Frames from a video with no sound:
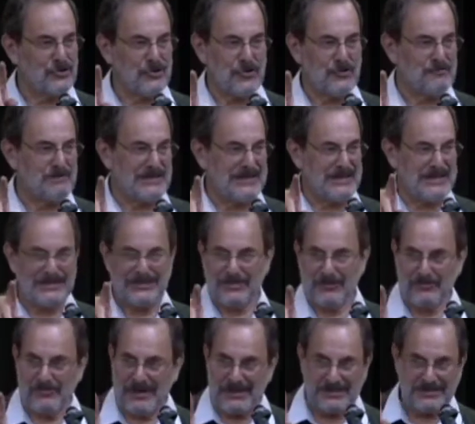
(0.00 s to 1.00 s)
Nobody
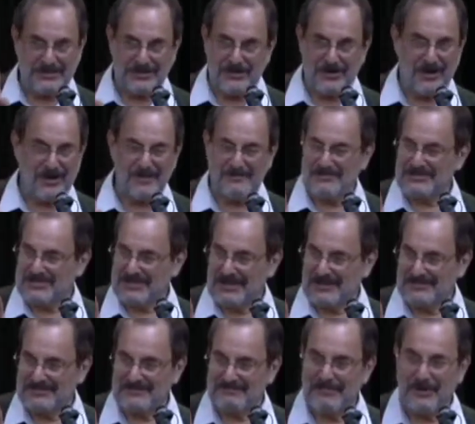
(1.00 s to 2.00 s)
has a right to call
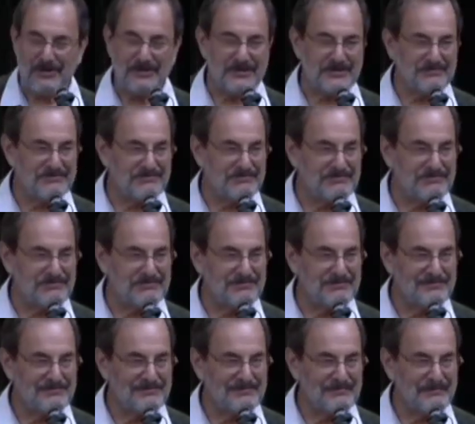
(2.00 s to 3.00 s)
themselves a poet.
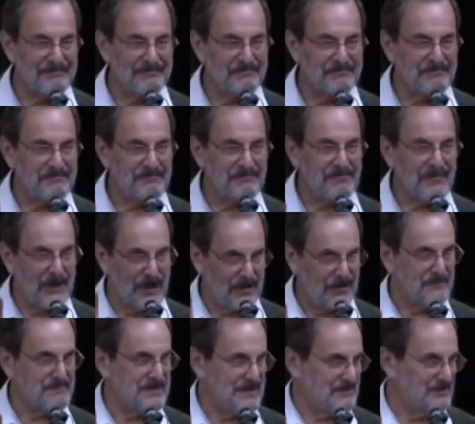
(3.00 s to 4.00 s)

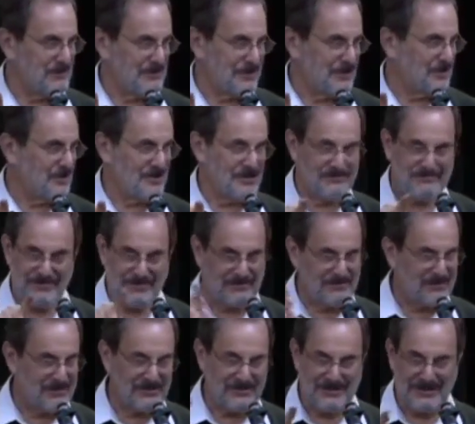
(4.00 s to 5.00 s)
Other people can call you a
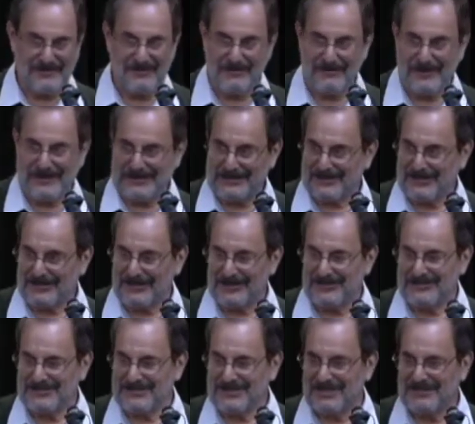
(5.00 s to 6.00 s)
poet, but you don't have a right to
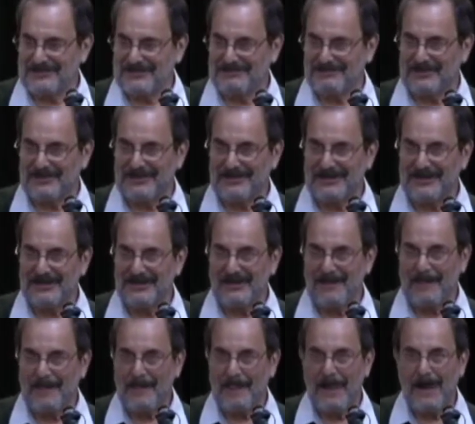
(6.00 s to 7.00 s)
call yourself a poet.
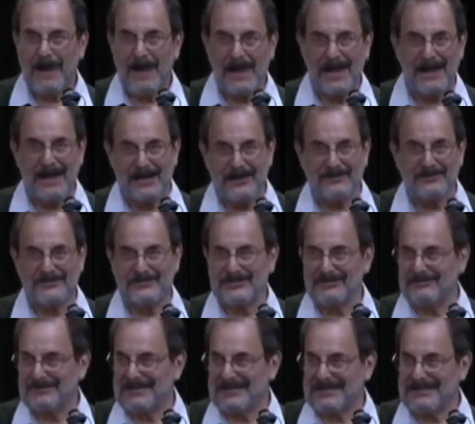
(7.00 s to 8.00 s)
And I
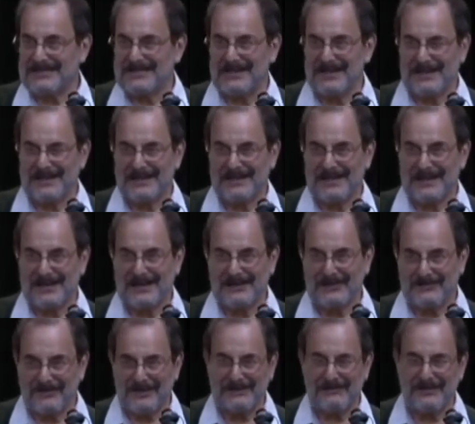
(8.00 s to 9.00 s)
understood what he said, and I
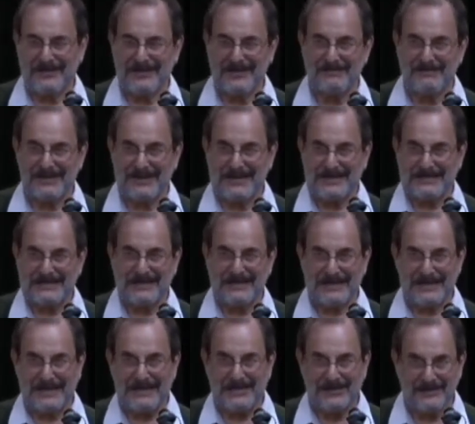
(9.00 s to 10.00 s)
agreed with him, and I said,
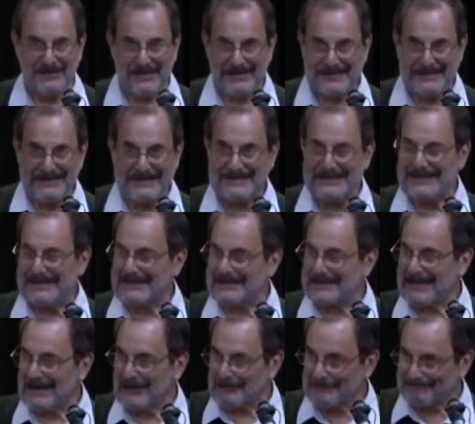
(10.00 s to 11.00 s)
Thank you, and I didn't take
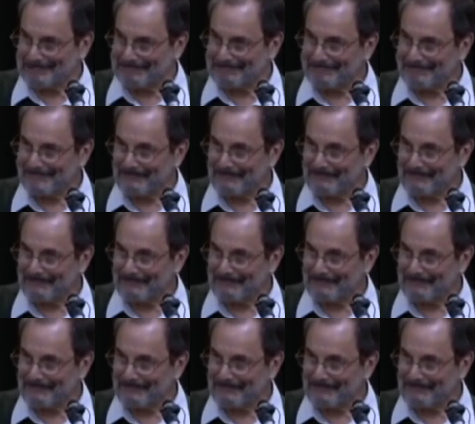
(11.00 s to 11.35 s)
it down